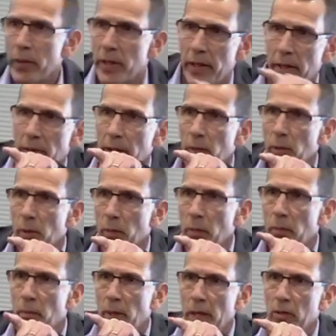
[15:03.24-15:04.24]
I want to reiterate
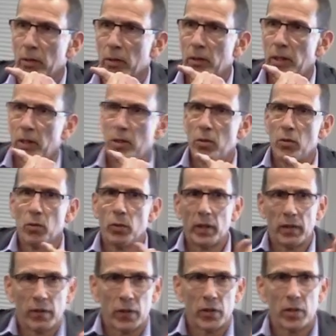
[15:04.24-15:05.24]
what Michael said, too,
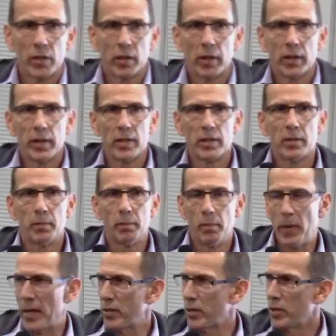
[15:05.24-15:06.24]
when he first started his
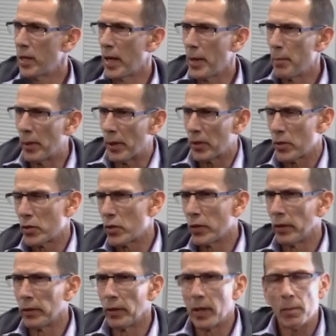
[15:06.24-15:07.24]
message. I'm Mark
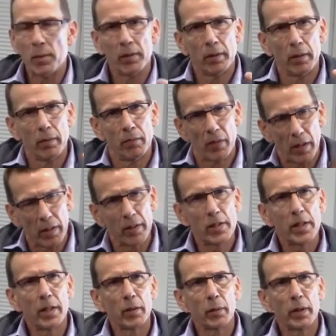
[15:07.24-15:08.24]
Triller. I'm a
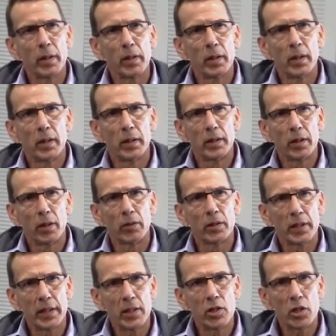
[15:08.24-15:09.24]
volunteer with
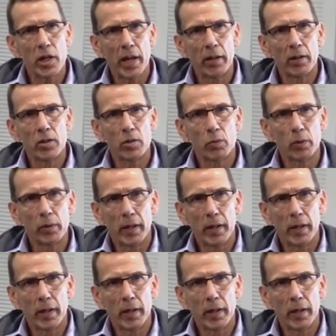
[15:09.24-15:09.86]
Adult Teen Challenge.